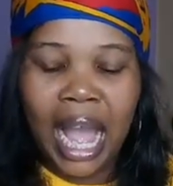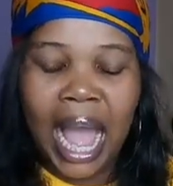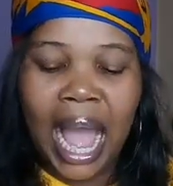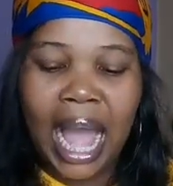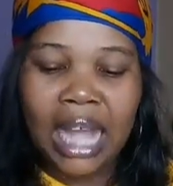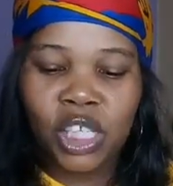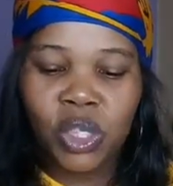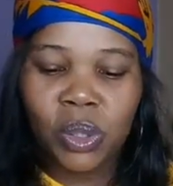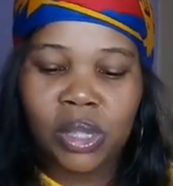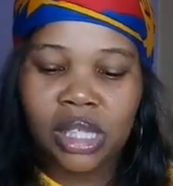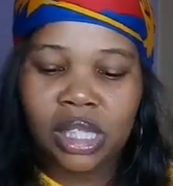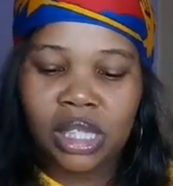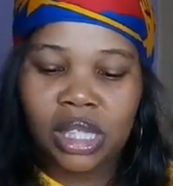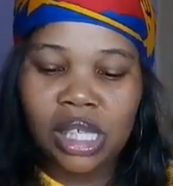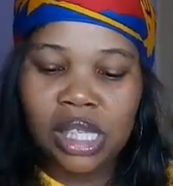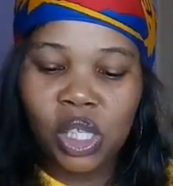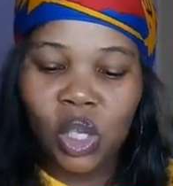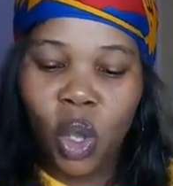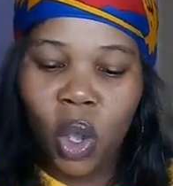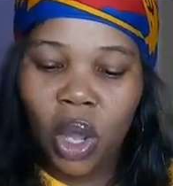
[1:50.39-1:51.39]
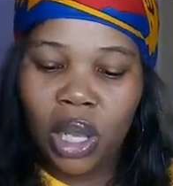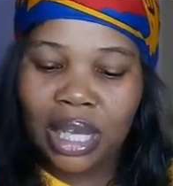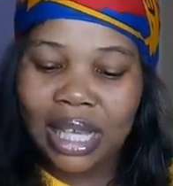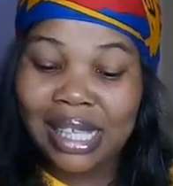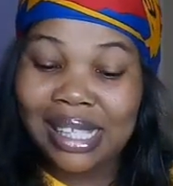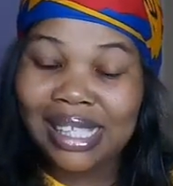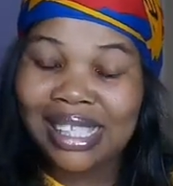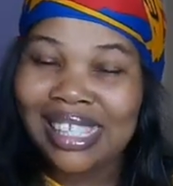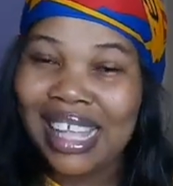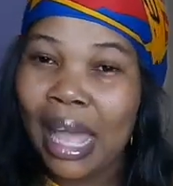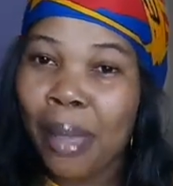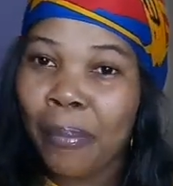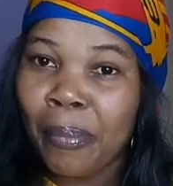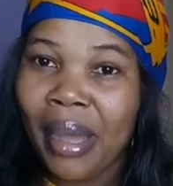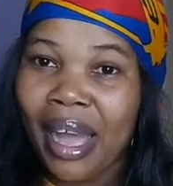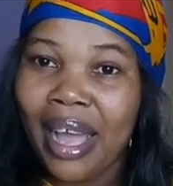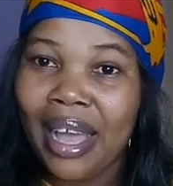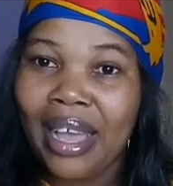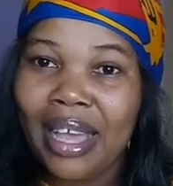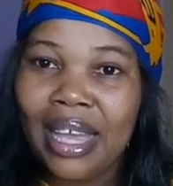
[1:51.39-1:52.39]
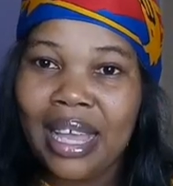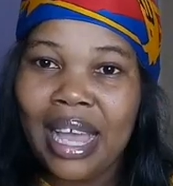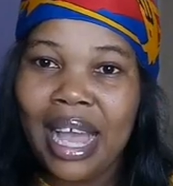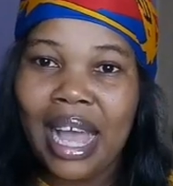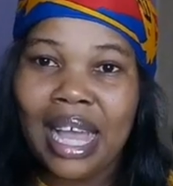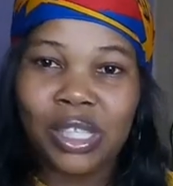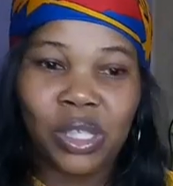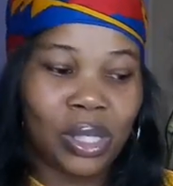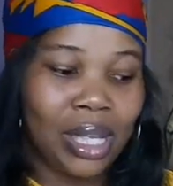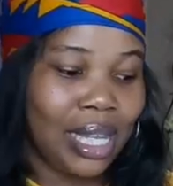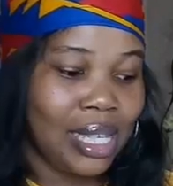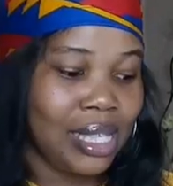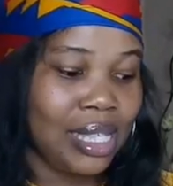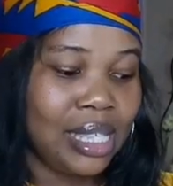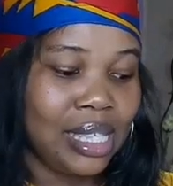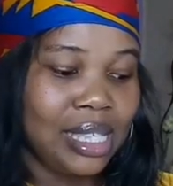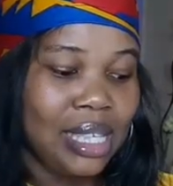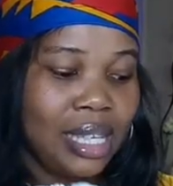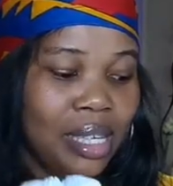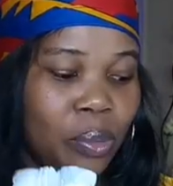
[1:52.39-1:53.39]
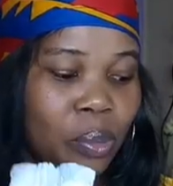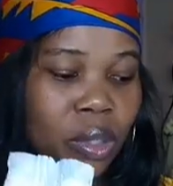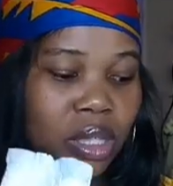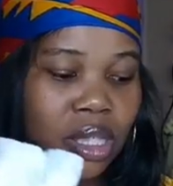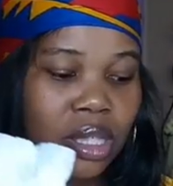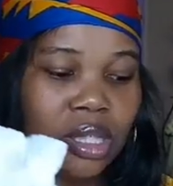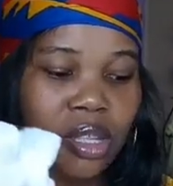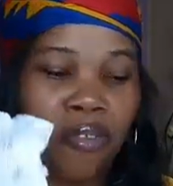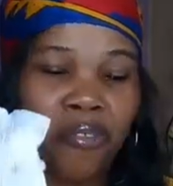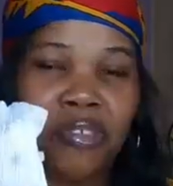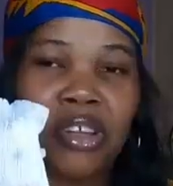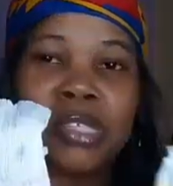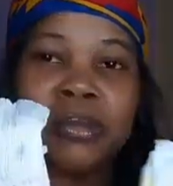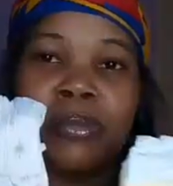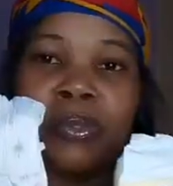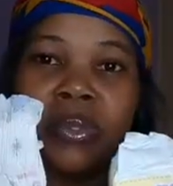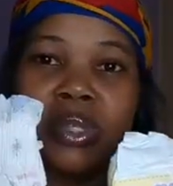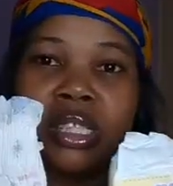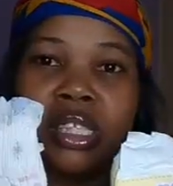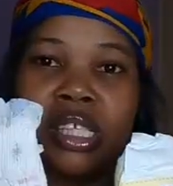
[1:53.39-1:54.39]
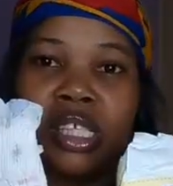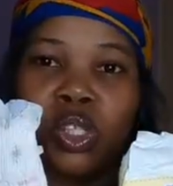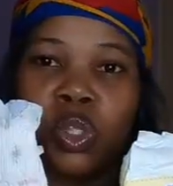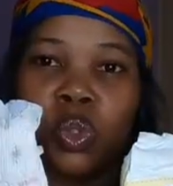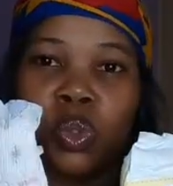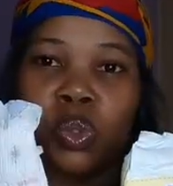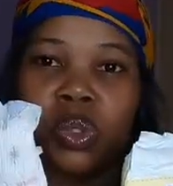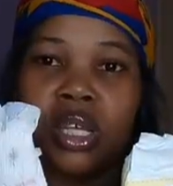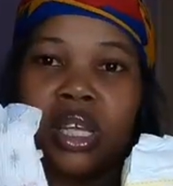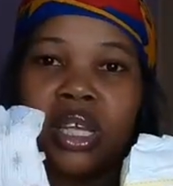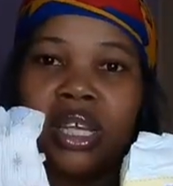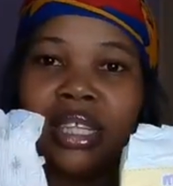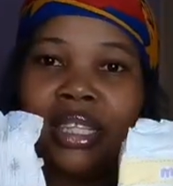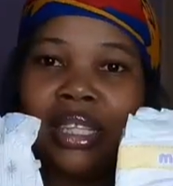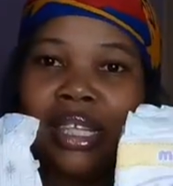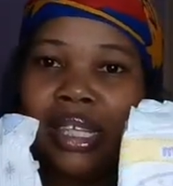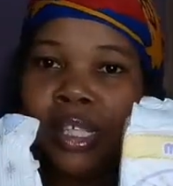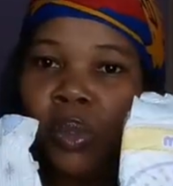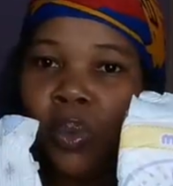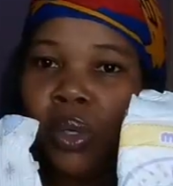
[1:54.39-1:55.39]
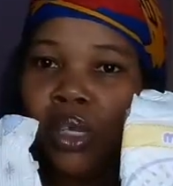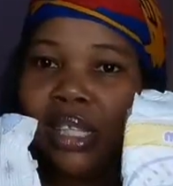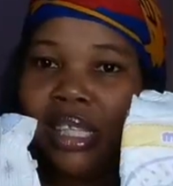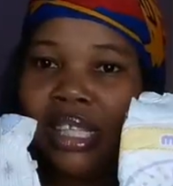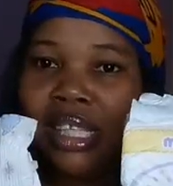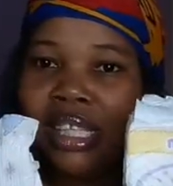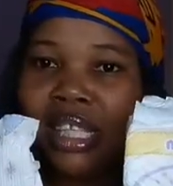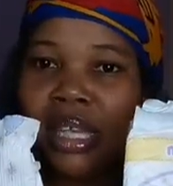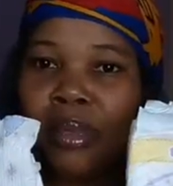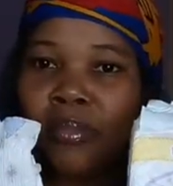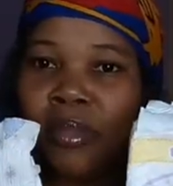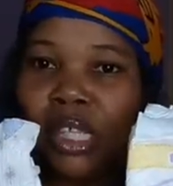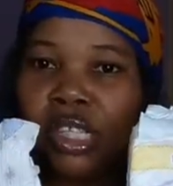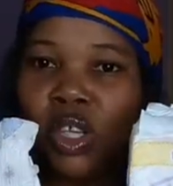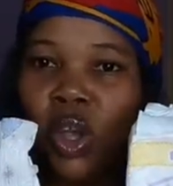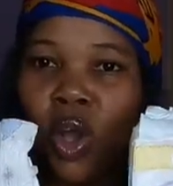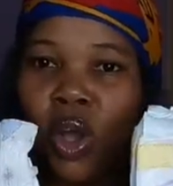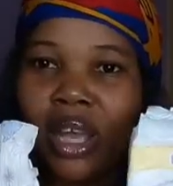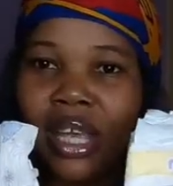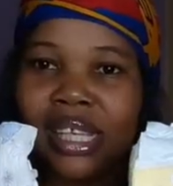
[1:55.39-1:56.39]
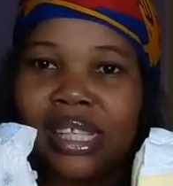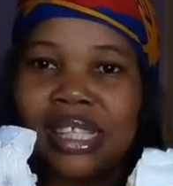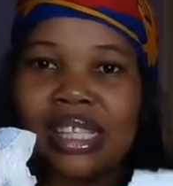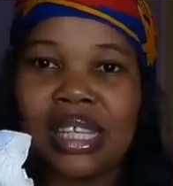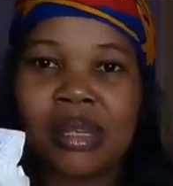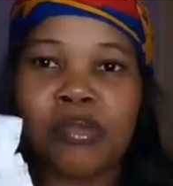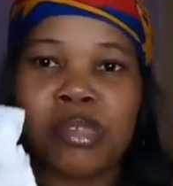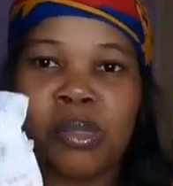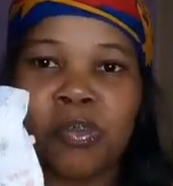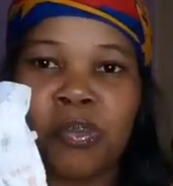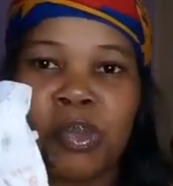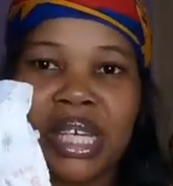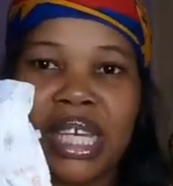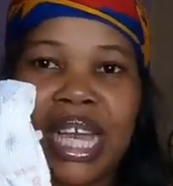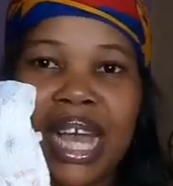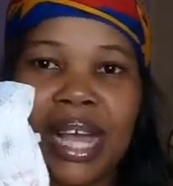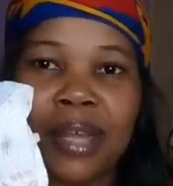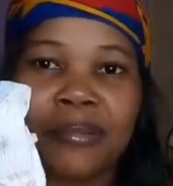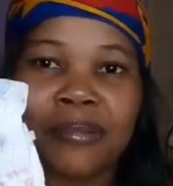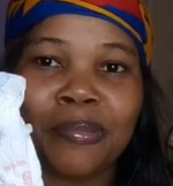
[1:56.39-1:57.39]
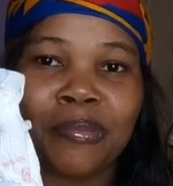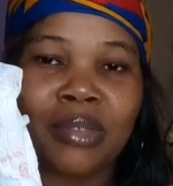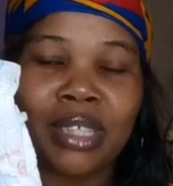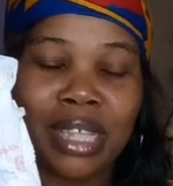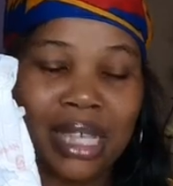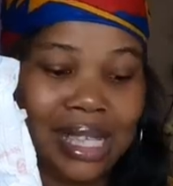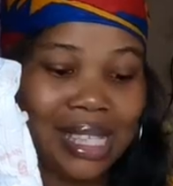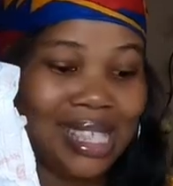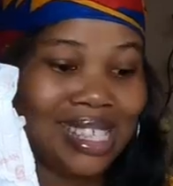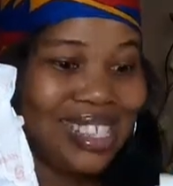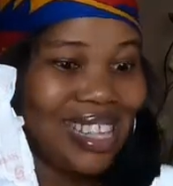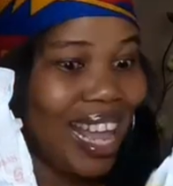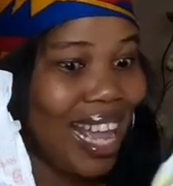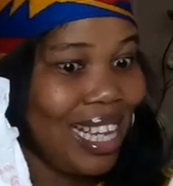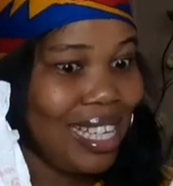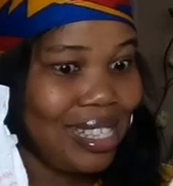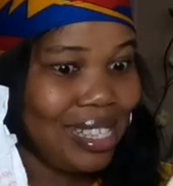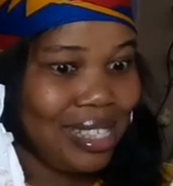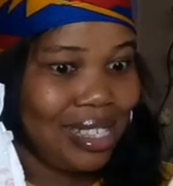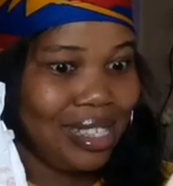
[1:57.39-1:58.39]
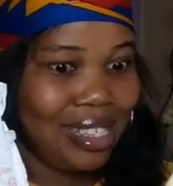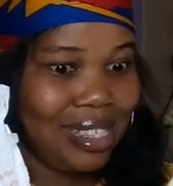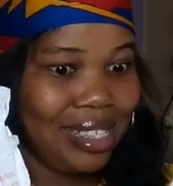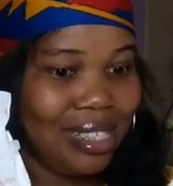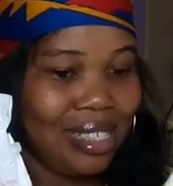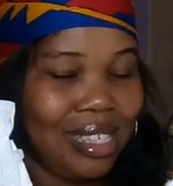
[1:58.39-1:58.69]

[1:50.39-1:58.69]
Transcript: Actually, this Huggies diaper, as you can see with the difference between these two, this Huggies seems bigger in size